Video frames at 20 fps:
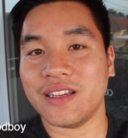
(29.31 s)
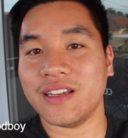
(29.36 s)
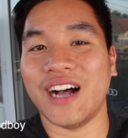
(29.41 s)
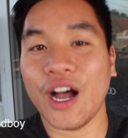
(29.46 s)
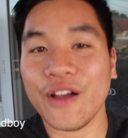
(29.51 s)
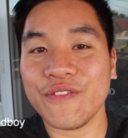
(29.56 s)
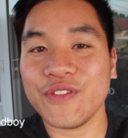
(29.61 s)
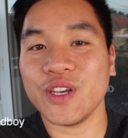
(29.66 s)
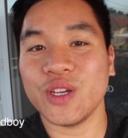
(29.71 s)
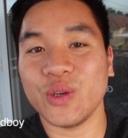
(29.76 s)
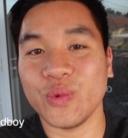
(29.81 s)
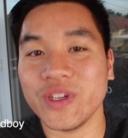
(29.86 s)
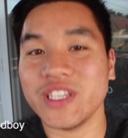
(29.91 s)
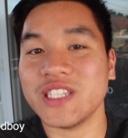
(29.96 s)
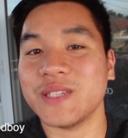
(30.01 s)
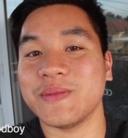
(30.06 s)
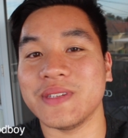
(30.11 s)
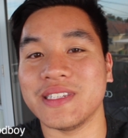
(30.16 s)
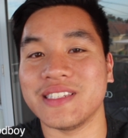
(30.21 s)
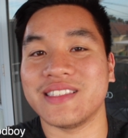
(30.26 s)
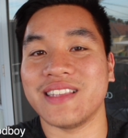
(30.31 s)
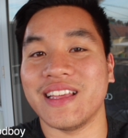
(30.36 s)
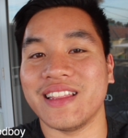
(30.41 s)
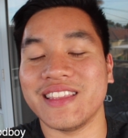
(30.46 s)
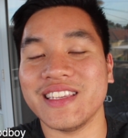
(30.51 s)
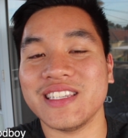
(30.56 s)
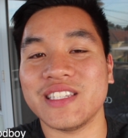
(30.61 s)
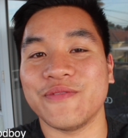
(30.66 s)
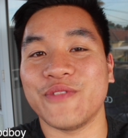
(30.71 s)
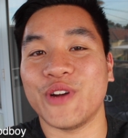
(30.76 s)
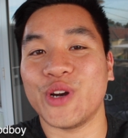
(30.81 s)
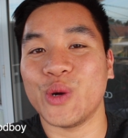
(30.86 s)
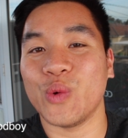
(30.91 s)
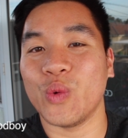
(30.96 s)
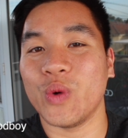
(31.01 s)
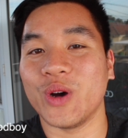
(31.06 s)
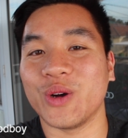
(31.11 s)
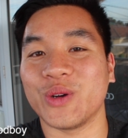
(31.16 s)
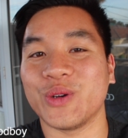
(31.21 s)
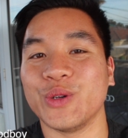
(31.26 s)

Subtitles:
I've heard whispers that this very well